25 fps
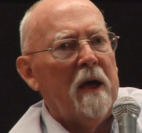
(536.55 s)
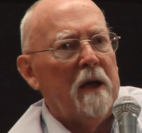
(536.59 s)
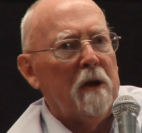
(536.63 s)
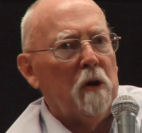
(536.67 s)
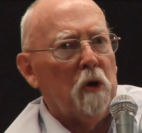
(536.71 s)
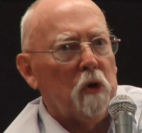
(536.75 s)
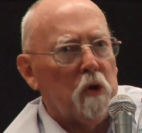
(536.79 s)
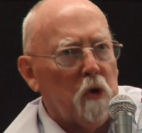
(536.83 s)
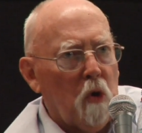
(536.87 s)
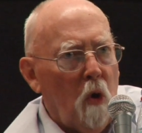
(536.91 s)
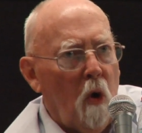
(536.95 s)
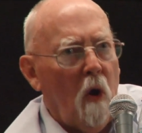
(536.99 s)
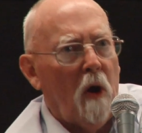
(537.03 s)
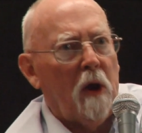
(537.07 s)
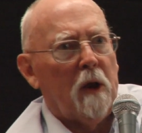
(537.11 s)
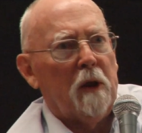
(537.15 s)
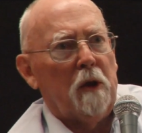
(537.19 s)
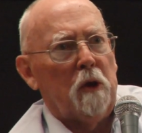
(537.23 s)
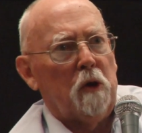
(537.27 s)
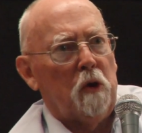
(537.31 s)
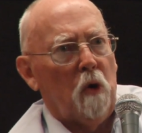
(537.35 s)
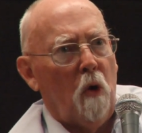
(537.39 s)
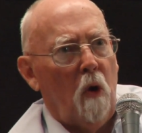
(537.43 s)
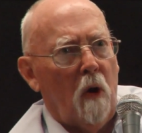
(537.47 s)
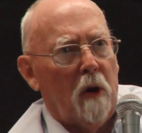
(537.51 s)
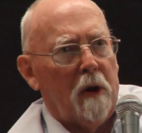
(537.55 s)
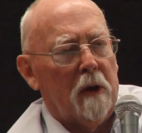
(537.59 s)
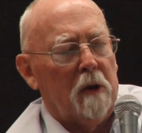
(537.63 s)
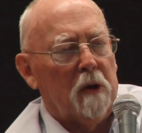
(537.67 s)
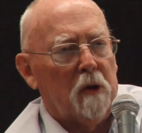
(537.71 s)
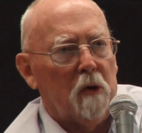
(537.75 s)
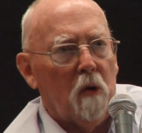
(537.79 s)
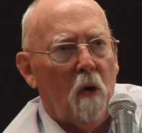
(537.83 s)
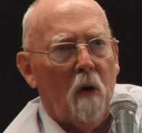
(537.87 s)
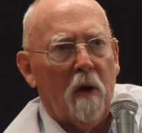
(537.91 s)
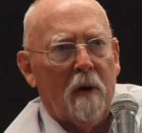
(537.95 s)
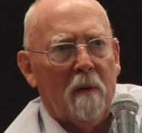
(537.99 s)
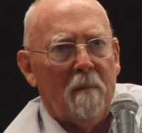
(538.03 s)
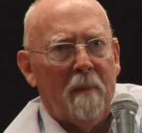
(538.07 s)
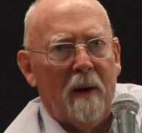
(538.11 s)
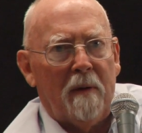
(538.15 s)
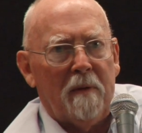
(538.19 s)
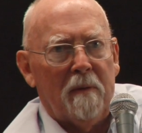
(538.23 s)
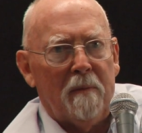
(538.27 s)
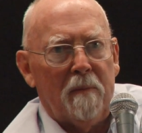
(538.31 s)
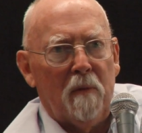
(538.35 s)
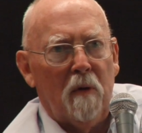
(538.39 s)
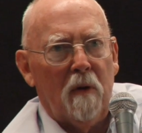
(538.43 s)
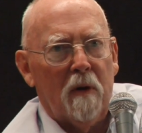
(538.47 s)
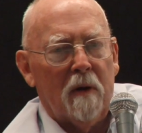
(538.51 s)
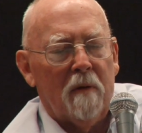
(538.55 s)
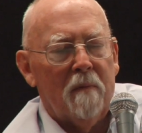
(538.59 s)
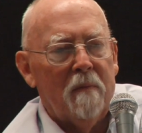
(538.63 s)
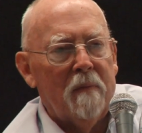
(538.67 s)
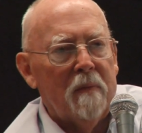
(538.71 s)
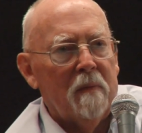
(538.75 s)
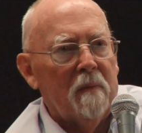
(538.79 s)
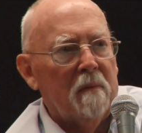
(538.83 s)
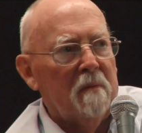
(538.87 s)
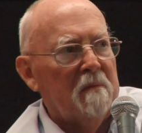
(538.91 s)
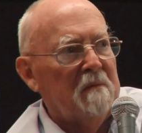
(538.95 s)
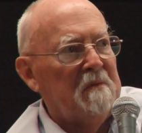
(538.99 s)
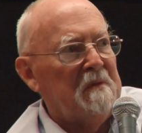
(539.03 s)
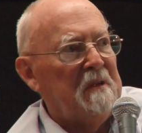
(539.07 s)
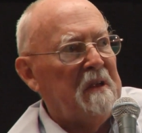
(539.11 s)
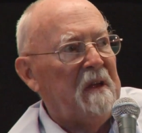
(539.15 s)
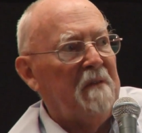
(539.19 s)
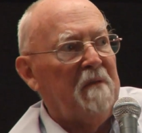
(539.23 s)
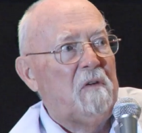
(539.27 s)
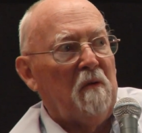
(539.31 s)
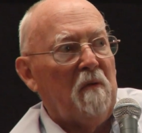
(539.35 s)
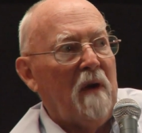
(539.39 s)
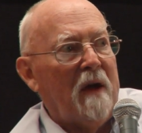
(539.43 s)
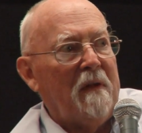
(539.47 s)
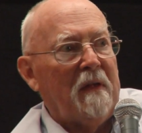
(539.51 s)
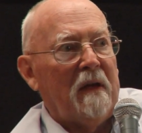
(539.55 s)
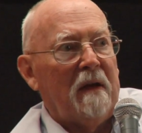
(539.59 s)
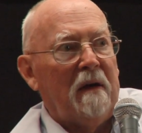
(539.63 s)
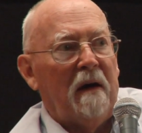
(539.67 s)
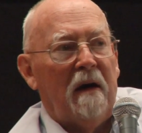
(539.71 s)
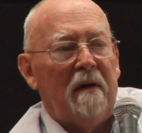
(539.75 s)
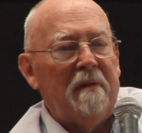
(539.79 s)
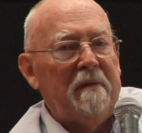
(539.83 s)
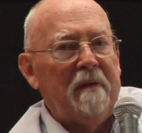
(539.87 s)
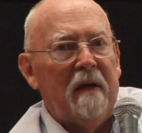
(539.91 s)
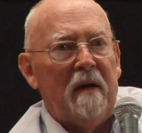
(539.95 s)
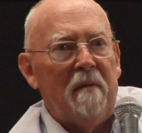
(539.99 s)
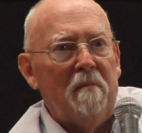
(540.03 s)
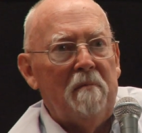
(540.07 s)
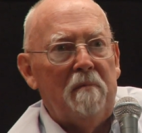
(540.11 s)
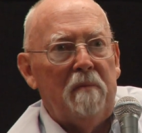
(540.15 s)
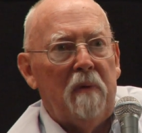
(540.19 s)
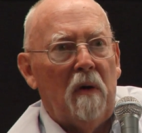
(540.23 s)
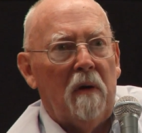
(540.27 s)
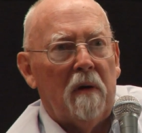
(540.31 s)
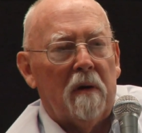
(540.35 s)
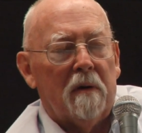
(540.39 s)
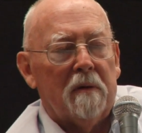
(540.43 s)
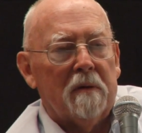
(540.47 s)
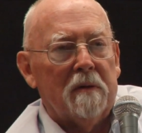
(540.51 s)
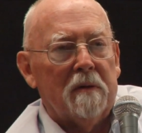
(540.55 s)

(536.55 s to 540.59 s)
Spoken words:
You talk and talk and talk about the book. You never write the goddamn book.